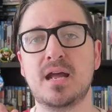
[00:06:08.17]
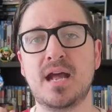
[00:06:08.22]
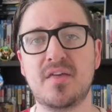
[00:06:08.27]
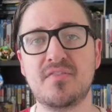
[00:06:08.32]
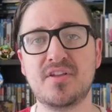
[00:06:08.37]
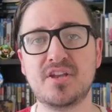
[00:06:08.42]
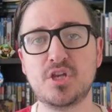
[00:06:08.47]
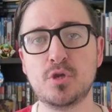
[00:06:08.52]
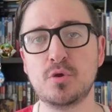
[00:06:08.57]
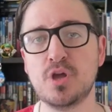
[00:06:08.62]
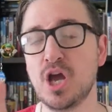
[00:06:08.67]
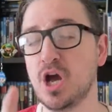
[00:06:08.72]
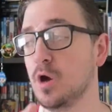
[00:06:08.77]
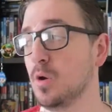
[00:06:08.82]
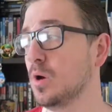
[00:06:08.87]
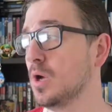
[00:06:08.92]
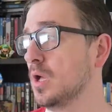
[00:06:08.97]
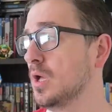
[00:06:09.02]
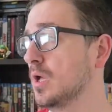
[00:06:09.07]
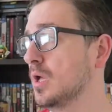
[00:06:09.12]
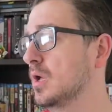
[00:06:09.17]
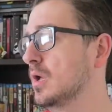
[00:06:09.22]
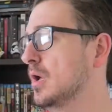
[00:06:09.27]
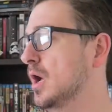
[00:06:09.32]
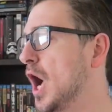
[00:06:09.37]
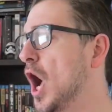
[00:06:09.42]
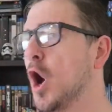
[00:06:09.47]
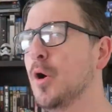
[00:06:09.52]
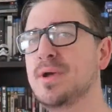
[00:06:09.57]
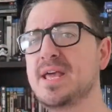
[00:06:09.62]
And then you go,
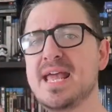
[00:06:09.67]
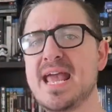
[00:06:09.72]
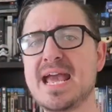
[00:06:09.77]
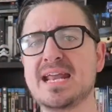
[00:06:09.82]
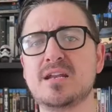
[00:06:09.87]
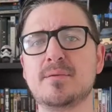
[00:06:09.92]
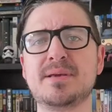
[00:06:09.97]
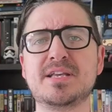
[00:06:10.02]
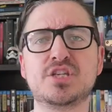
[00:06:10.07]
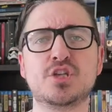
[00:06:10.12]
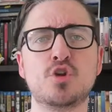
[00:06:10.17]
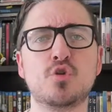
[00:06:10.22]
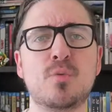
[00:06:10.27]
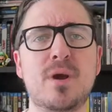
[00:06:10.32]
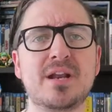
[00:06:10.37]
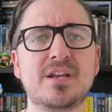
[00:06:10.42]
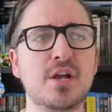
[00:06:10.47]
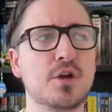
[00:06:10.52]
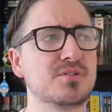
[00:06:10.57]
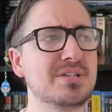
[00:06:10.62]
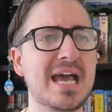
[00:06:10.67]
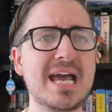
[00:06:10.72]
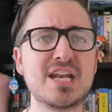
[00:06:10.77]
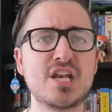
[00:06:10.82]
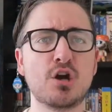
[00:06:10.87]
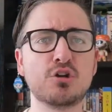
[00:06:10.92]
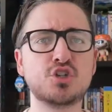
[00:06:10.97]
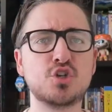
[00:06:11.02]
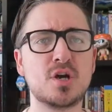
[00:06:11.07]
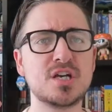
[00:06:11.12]
oh, he handed me two red coats. I had
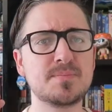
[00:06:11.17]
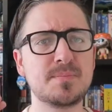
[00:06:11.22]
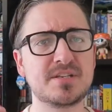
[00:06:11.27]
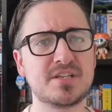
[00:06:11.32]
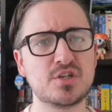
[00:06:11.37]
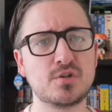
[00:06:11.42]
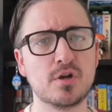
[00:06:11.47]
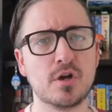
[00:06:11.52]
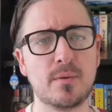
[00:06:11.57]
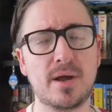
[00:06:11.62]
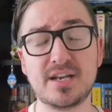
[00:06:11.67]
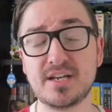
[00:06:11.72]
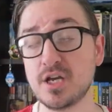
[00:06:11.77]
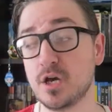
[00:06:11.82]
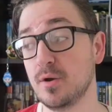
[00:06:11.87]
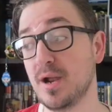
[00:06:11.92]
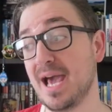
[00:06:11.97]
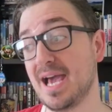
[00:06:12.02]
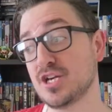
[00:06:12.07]
no choice but to do a red coat.